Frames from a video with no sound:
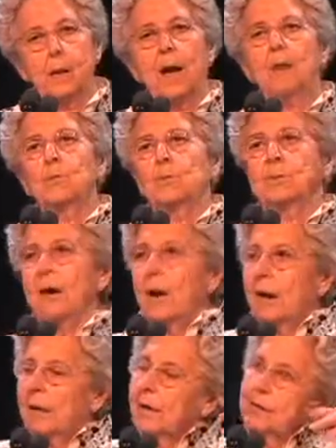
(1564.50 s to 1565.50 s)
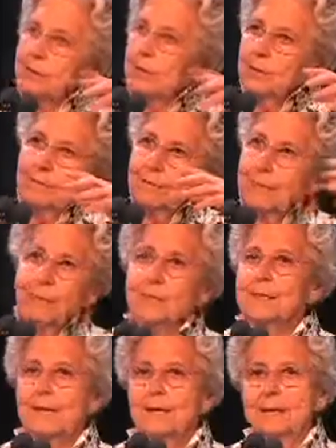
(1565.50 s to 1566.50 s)
of representative in the, in
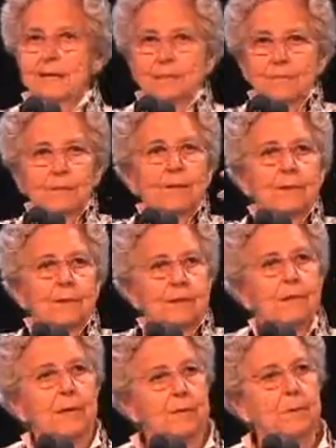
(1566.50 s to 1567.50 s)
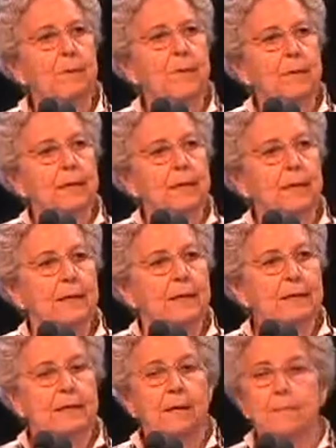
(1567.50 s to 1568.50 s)
the Middle East, they were very
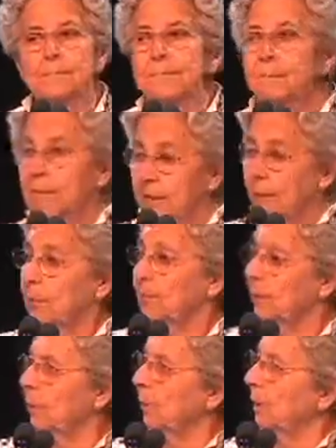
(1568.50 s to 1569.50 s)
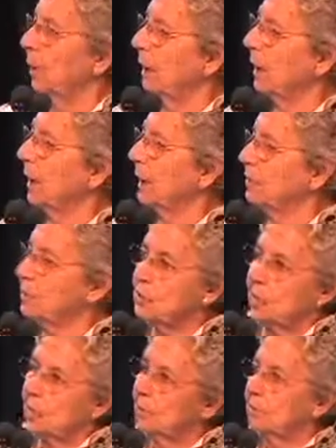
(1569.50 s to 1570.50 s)
willing and sold, uh, I don't
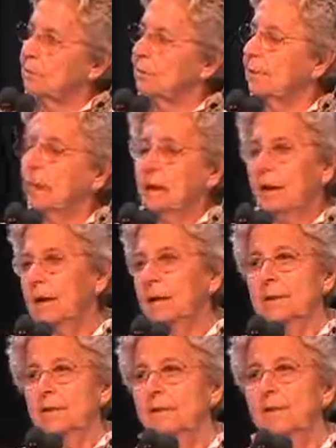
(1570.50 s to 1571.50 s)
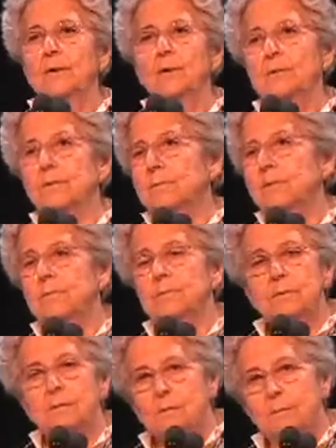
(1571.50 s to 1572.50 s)
know, entered
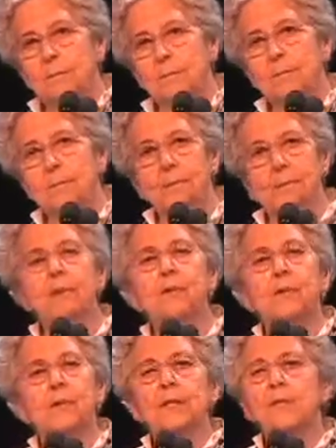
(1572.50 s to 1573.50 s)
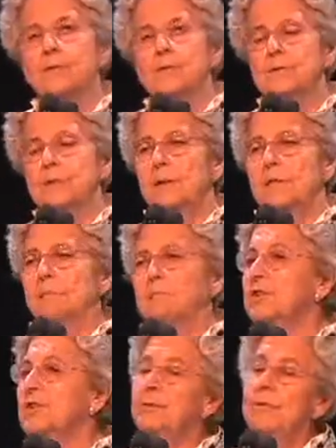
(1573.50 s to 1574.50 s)
into some 2,000
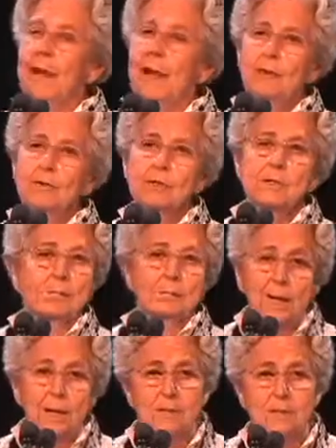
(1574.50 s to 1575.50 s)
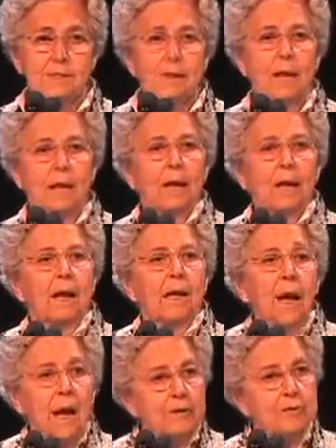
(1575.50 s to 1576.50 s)
plus contracts,
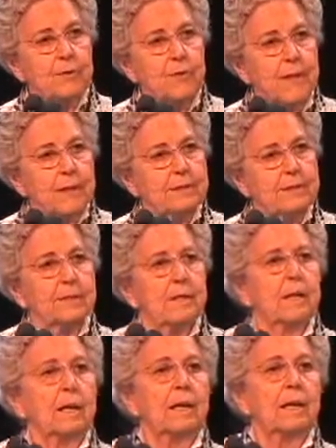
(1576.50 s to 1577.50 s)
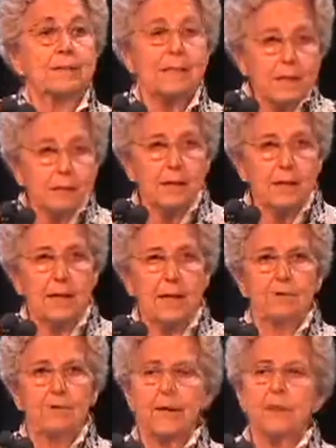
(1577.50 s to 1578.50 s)
separate contracts for the sale of
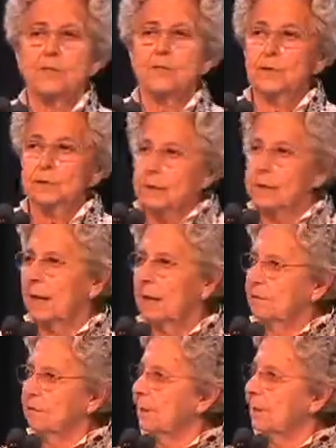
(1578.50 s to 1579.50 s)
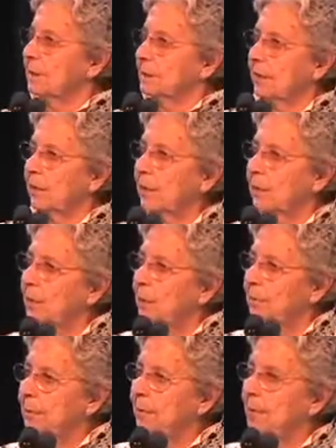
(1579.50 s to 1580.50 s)
military equipment. The
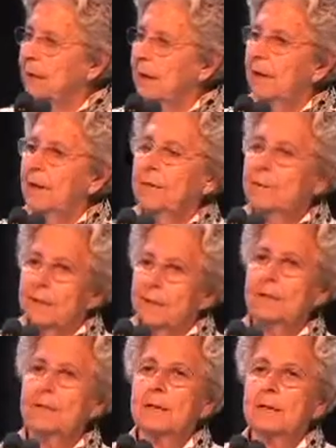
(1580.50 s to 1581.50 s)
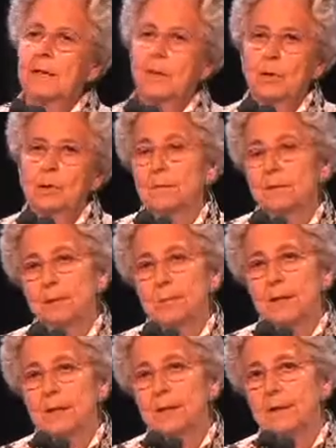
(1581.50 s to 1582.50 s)
military equipment being things like
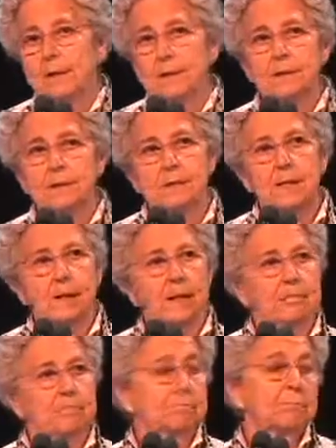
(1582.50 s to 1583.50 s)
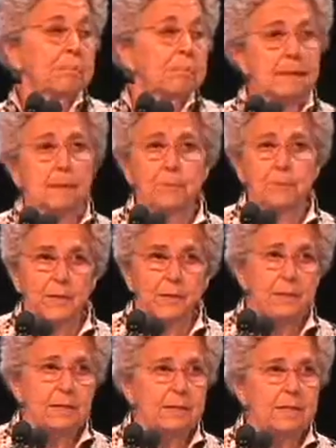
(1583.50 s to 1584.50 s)
submarines, uh,
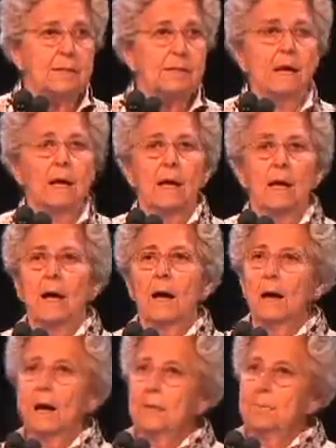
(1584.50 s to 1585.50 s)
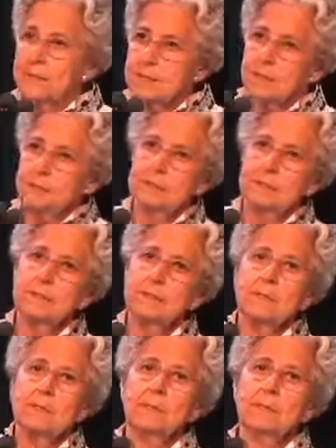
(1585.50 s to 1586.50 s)
missile systems, uh,
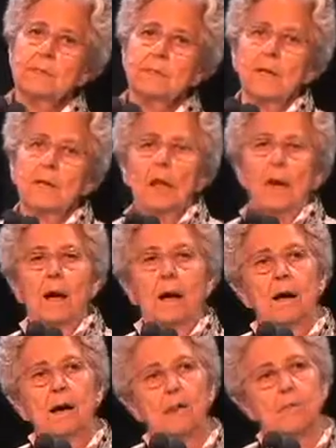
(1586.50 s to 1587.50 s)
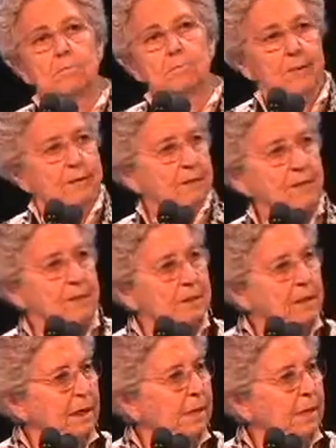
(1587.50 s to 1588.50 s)
F-16 airplane
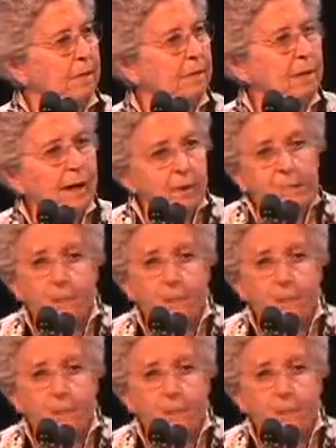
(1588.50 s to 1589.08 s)
uh,